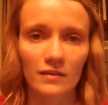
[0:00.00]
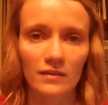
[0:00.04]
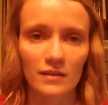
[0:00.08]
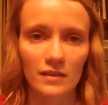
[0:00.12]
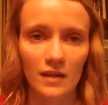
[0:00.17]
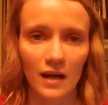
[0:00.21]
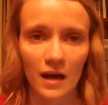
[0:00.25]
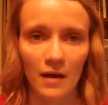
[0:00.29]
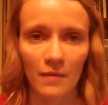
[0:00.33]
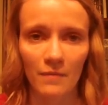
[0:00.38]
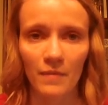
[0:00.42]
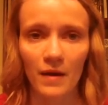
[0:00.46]

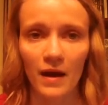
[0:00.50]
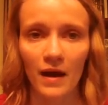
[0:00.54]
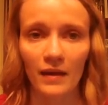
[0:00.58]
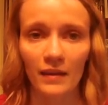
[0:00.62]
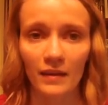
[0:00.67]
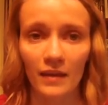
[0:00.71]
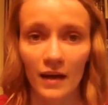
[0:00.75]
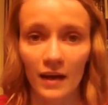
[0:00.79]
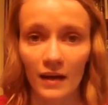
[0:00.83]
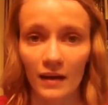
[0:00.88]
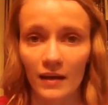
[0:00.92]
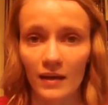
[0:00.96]
stop by
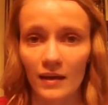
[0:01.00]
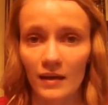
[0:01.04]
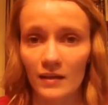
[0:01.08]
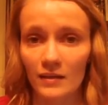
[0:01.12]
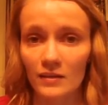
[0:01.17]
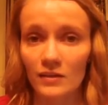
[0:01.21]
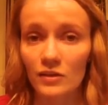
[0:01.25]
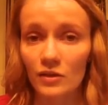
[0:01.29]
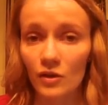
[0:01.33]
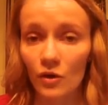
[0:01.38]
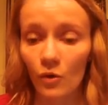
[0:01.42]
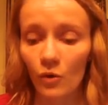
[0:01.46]
that
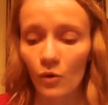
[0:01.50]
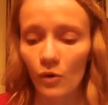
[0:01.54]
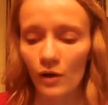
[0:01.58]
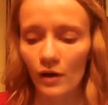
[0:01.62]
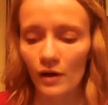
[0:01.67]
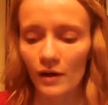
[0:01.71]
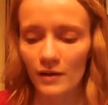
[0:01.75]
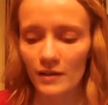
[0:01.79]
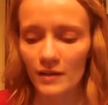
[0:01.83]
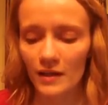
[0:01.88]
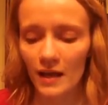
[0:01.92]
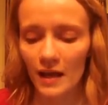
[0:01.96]
kid's
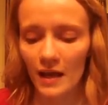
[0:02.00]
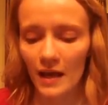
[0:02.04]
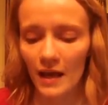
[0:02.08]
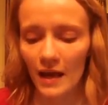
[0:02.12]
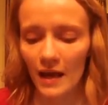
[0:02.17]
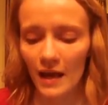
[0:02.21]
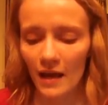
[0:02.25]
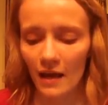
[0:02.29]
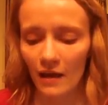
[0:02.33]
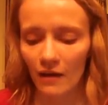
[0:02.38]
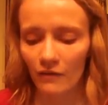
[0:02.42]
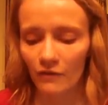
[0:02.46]
court,
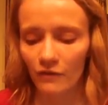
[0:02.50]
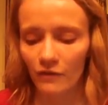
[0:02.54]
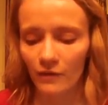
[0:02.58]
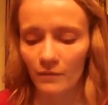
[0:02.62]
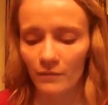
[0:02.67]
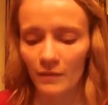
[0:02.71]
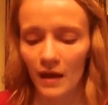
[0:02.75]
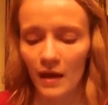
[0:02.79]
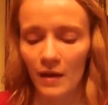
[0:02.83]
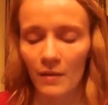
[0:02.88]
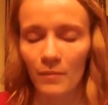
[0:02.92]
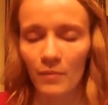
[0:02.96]
and from
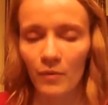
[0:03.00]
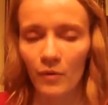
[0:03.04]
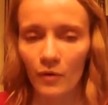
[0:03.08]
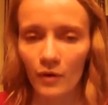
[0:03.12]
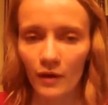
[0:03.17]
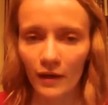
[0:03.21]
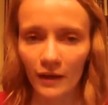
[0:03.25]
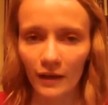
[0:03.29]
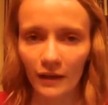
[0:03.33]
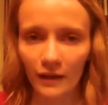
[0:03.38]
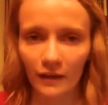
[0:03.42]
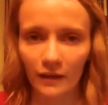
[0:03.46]
that
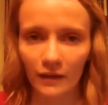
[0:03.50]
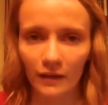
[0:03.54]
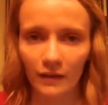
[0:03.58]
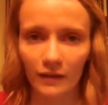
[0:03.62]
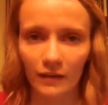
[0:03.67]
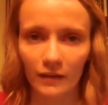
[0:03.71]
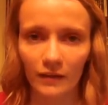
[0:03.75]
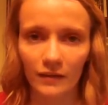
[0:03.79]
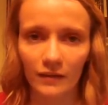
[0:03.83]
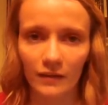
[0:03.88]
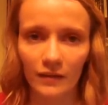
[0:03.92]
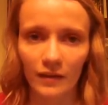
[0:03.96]
point,
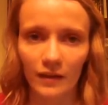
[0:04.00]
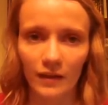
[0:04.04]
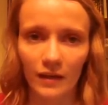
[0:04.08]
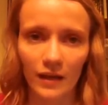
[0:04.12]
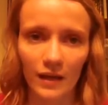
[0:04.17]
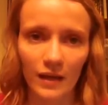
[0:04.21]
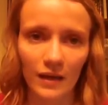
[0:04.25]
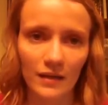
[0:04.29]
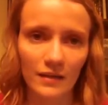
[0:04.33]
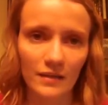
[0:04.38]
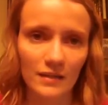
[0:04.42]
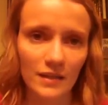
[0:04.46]
the
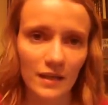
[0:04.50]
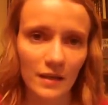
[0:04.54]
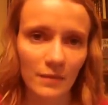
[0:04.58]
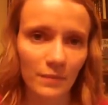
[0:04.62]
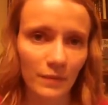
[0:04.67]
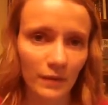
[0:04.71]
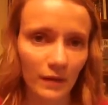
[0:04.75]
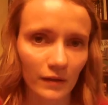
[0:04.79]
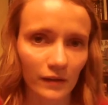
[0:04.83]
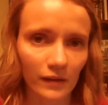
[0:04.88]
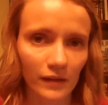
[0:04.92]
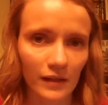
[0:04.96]
kid
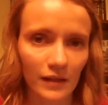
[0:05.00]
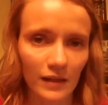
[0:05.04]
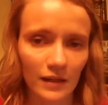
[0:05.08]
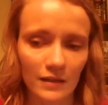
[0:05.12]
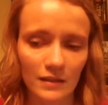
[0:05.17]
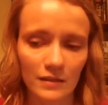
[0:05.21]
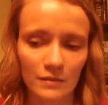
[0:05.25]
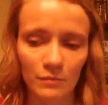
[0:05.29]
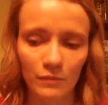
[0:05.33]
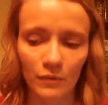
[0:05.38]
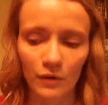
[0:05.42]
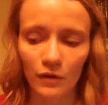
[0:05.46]
typically
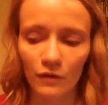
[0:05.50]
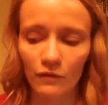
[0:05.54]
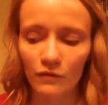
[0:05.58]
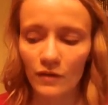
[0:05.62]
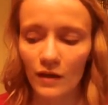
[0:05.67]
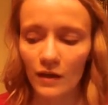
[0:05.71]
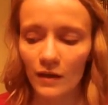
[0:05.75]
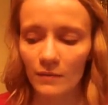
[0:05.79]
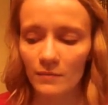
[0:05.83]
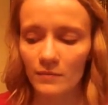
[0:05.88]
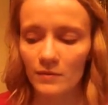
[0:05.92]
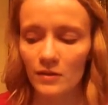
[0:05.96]
gets moved
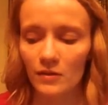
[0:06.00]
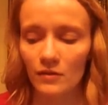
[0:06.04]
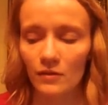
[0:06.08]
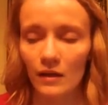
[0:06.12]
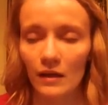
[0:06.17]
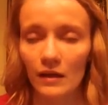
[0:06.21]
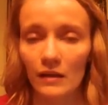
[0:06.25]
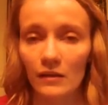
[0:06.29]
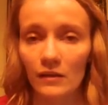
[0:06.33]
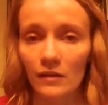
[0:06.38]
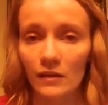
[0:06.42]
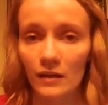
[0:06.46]
up to
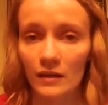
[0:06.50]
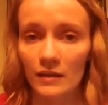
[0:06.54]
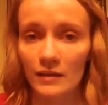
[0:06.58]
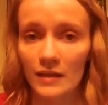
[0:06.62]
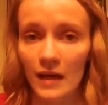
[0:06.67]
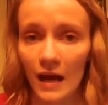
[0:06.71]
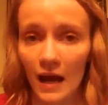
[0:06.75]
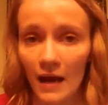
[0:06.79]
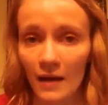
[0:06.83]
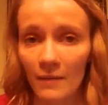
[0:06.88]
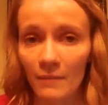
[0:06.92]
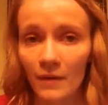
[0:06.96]
either a
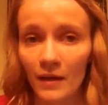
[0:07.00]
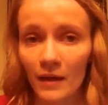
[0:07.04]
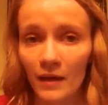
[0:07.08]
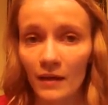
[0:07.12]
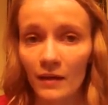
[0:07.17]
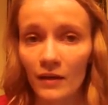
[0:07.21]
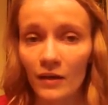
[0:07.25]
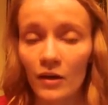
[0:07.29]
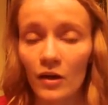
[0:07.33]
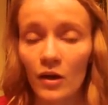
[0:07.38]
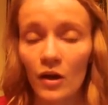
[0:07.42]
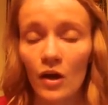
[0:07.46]

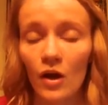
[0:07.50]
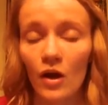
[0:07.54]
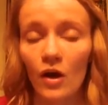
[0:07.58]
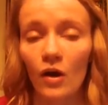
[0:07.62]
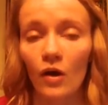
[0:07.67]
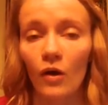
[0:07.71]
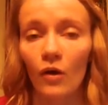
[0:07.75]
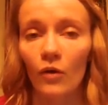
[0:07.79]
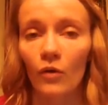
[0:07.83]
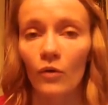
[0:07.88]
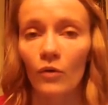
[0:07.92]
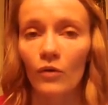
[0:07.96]
diamond,
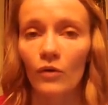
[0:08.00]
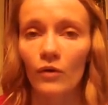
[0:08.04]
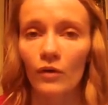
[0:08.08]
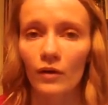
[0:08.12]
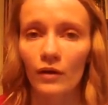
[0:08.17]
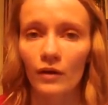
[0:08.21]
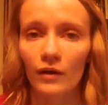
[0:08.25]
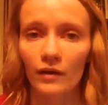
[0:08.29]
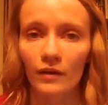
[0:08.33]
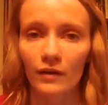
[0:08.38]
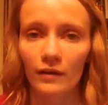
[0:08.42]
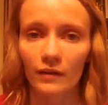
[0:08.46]

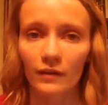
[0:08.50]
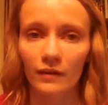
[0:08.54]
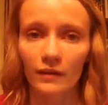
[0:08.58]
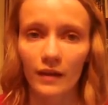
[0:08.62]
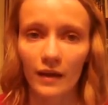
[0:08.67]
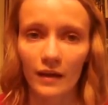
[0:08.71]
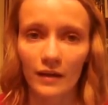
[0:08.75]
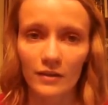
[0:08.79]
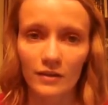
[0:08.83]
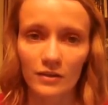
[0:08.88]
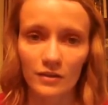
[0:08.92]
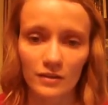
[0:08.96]
or
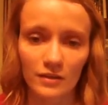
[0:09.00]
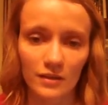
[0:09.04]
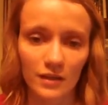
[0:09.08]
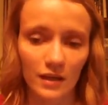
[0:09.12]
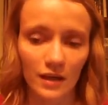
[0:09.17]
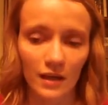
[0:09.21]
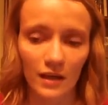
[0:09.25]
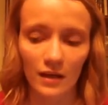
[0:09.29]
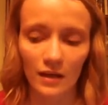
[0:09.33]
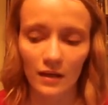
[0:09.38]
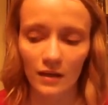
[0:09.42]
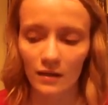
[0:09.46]
they just
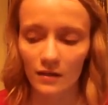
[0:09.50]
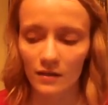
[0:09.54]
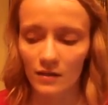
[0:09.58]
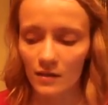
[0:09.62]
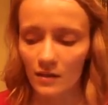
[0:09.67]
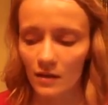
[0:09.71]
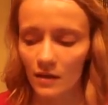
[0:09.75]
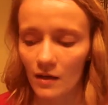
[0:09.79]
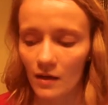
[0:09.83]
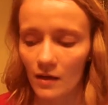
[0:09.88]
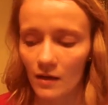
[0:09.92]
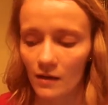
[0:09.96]
get
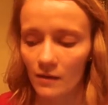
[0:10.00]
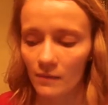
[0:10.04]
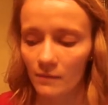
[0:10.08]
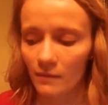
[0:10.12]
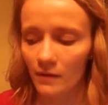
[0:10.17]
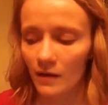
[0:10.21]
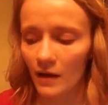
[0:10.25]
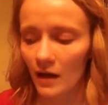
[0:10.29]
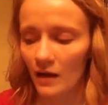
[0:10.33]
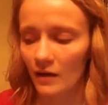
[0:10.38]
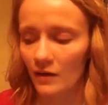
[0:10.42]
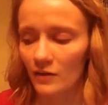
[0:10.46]

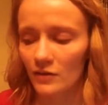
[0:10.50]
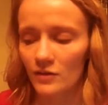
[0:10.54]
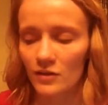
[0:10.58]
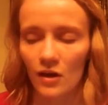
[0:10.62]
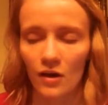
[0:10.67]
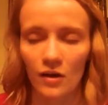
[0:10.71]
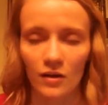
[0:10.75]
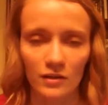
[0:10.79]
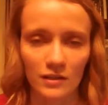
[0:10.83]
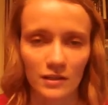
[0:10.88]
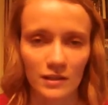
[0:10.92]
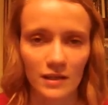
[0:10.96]
kind of
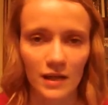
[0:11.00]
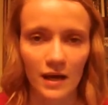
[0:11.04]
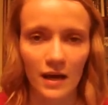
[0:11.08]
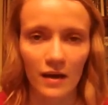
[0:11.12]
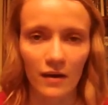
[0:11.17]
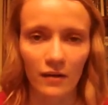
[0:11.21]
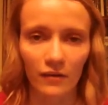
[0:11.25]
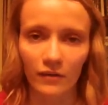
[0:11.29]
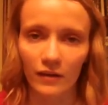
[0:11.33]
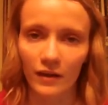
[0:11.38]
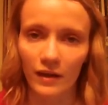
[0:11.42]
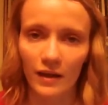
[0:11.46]
tossed
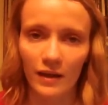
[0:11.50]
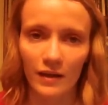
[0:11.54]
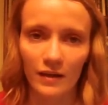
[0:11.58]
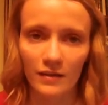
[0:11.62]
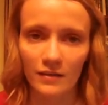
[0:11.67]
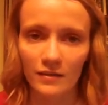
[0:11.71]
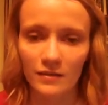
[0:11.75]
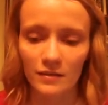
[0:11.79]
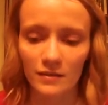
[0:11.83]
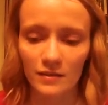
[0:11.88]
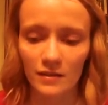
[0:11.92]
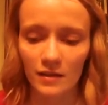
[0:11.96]
out
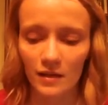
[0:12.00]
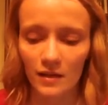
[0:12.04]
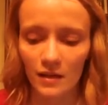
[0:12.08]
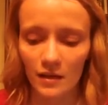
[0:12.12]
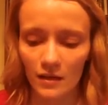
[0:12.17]
as,